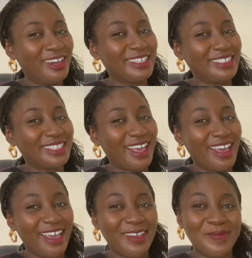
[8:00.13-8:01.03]

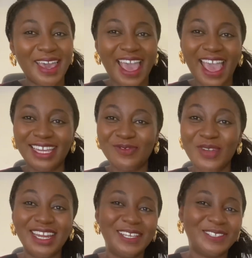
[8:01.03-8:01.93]
time and we
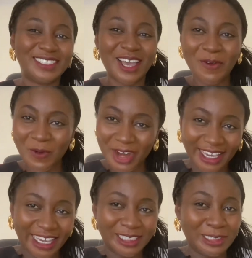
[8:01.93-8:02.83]
need to start
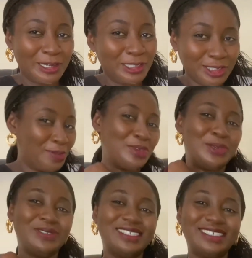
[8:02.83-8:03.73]
working to
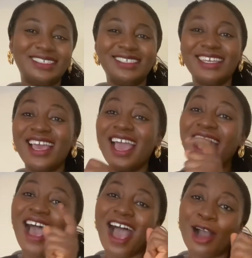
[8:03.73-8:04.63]
contribute
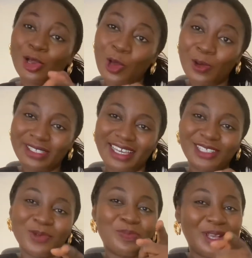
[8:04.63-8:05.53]
our quota to
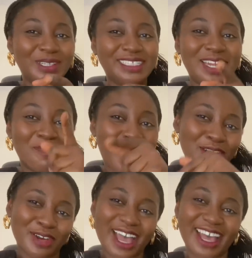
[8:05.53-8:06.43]
building a better
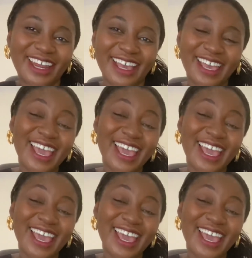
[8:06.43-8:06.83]
Ghana.